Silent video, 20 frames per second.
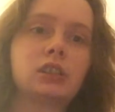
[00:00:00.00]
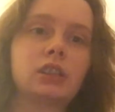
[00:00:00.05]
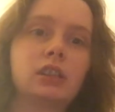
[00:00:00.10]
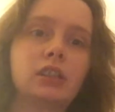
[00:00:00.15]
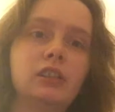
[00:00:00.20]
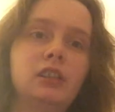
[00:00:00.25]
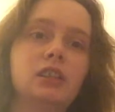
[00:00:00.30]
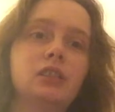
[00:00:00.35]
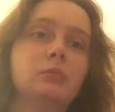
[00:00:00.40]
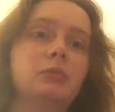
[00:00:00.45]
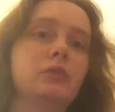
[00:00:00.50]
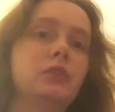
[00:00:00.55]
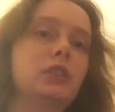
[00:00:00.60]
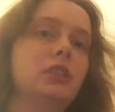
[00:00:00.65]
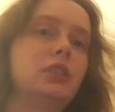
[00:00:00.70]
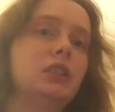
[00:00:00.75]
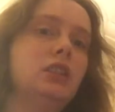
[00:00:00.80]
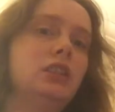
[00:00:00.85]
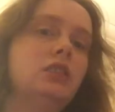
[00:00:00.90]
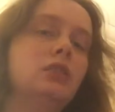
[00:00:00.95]
So yeah,
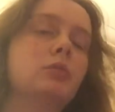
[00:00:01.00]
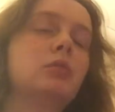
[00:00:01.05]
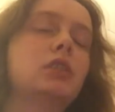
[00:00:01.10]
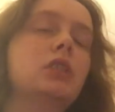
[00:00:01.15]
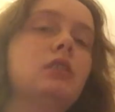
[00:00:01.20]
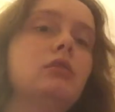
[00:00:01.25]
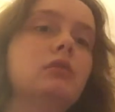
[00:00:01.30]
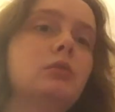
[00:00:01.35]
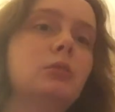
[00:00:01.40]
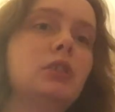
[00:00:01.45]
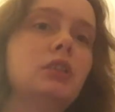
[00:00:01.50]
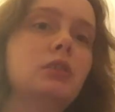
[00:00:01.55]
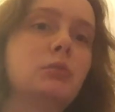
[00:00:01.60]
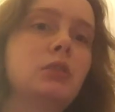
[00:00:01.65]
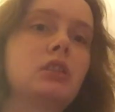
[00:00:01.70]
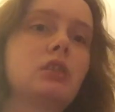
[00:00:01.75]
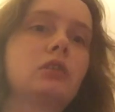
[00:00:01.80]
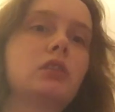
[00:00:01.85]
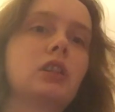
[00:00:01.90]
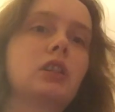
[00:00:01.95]
please pray for me
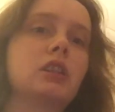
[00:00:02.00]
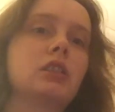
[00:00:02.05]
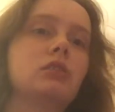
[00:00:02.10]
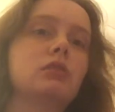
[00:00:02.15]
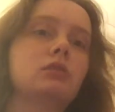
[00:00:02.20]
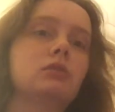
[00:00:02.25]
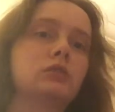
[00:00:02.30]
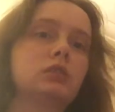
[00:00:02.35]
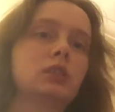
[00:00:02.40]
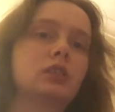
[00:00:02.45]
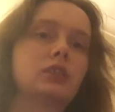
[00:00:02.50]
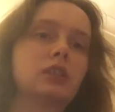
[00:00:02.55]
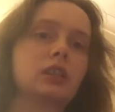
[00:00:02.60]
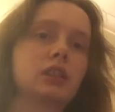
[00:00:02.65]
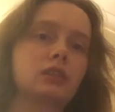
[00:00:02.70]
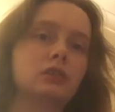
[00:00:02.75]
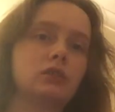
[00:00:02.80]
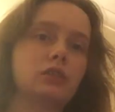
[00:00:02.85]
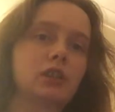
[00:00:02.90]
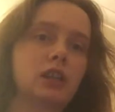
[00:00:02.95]
tomorrow, so I go to
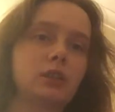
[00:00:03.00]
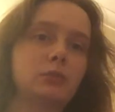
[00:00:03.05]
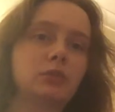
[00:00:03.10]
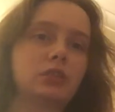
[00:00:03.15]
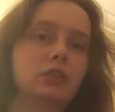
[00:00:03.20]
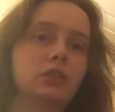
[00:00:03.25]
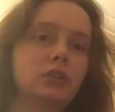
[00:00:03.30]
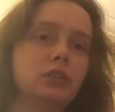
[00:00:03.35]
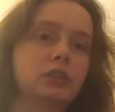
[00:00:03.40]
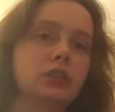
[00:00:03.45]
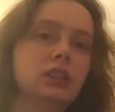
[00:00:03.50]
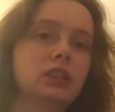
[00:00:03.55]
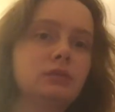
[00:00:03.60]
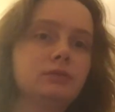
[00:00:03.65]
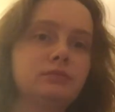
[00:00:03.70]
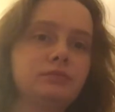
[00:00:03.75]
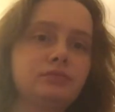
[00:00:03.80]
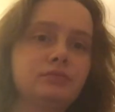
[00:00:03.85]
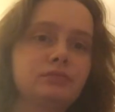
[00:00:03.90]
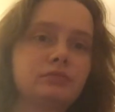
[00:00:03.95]
second jab. So
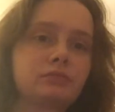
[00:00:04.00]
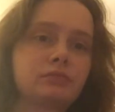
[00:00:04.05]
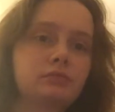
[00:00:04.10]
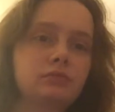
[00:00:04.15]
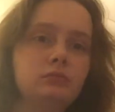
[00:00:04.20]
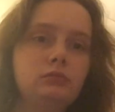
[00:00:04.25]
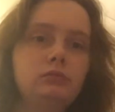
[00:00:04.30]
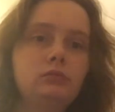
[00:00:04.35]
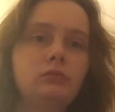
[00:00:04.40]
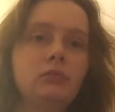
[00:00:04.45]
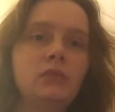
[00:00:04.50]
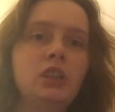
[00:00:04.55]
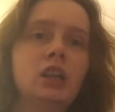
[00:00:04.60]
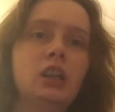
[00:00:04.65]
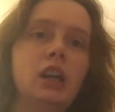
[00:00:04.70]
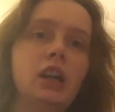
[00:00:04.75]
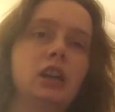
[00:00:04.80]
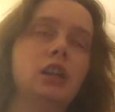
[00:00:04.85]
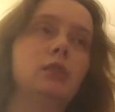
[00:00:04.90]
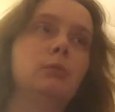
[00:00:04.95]

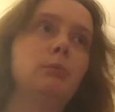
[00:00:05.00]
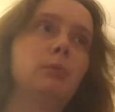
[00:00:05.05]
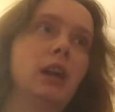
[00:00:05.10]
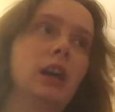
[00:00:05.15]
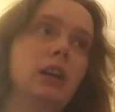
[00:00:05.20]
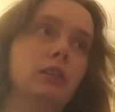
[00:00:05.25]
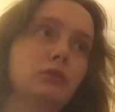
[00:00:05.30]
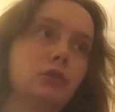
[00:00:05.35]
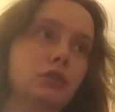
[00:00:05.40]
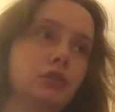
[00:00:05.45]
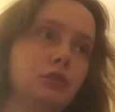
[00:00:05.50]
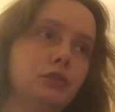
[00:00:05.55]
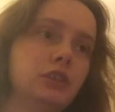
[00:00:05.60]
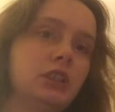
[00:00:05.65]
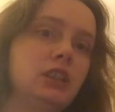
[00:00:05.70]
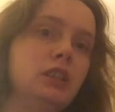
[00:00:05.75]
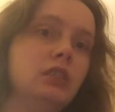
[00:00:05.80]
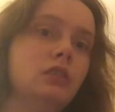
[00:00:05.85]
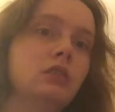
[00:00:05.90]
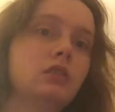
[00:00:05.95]
yeah, at Bounds
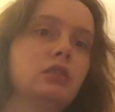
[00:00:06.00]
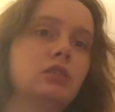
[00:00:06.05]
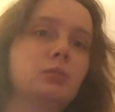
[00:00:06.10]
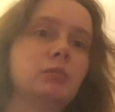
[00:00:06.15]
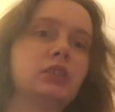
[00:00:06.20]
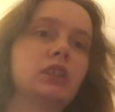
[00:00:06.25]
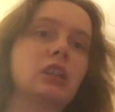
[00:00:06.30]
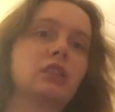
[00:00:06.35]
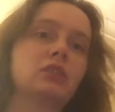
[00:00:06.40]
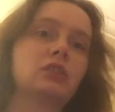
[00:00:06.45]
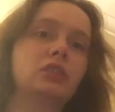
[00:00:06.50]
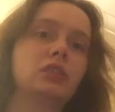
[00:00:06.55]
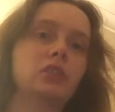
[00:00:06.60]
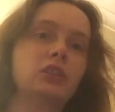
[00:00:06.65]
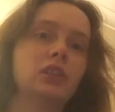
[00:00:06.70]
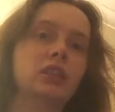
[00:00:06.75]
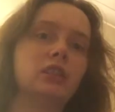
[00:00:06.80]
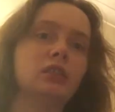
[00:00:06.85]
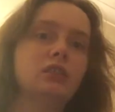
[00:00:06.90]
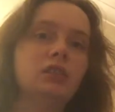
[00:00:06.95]
Green to practice
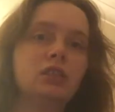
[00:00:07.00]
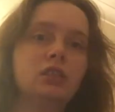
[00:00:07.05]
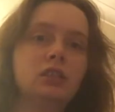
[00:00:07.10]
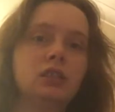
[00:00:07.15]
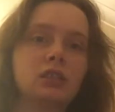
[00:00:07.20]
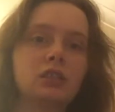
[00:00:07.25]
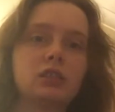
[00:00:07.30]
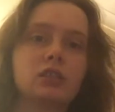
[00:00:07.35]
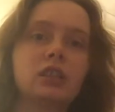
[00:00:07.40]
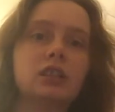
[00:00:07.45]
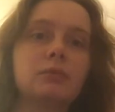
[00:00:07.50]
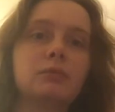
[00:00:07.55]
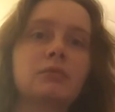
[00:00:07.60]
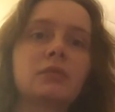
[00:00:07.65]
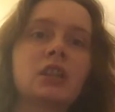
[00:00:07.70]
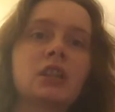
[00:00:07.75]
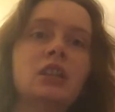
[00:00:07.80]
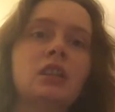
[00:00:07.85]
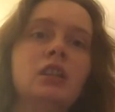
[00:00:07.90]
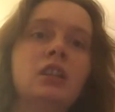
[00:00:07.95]
there. So yeah,
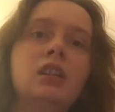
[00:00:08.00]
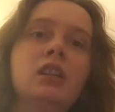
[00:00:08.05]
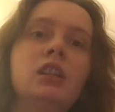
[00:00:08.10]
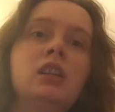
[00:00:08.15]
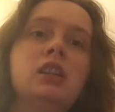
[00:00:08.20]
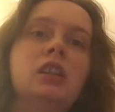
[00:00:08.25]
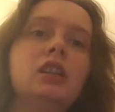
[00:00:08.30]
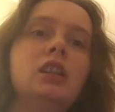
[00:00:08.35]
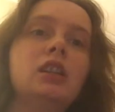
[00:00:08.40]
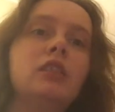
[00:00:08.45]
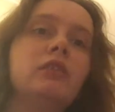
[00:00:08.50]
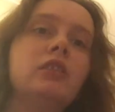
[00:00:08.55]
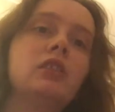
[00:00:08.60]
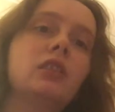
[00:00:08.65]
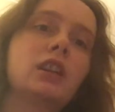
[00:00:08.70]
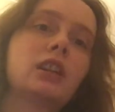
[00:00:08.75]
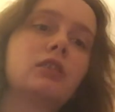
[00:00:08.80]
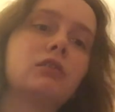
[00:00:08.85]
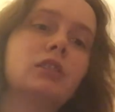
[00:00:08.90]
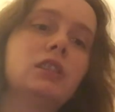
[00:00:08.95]
if you
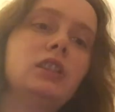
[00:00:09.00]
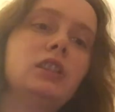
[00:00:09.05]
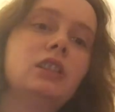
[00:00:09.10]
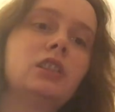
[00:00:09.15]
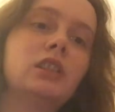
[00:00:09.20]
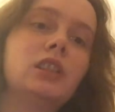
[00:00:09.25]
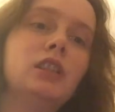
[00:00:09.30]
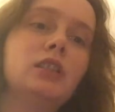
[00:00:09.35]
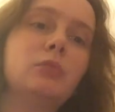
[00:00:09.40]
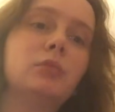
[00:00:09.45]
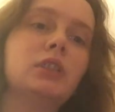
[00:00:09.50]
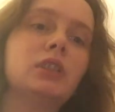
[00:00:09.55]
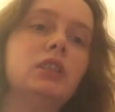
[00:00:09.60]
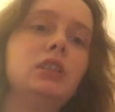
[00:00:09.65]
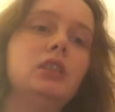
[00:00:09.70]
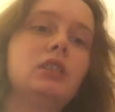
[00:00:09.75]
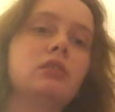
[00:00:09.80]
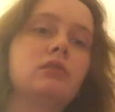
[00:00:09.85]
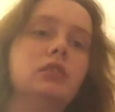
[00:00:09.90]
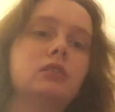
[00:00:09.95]
like what you see,
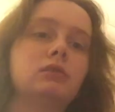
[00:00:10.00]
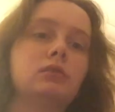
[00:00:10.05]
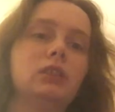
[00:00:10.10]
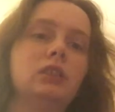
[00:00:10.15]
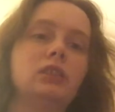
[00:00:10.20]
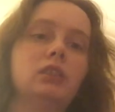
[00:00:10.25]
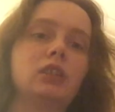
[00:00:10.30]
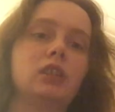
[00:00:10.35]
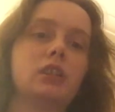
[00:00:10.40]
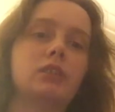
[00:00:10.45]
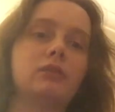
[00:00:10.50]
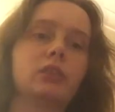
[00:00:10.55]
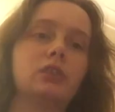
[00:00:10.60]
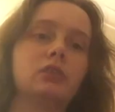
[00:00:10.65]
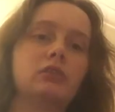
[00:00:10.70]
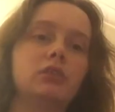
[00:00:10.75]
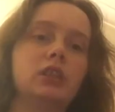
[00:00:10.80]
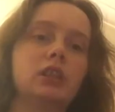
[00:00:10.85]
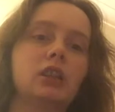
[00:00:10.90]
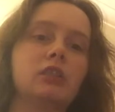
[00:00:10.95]
please feel free to give this
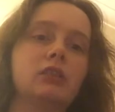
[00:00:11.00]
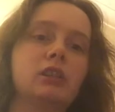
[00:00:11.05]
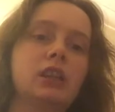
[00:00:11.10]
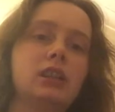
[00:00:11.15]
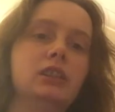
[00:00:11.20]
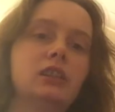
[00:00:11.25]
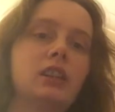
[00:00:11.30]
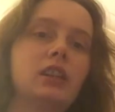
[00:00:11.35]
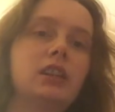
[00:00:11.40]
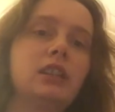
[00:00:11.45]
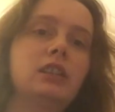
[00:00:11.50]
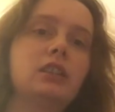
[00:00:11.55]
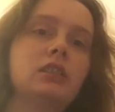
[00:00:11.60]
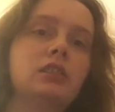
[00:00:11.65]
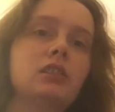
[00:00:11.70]
video a like,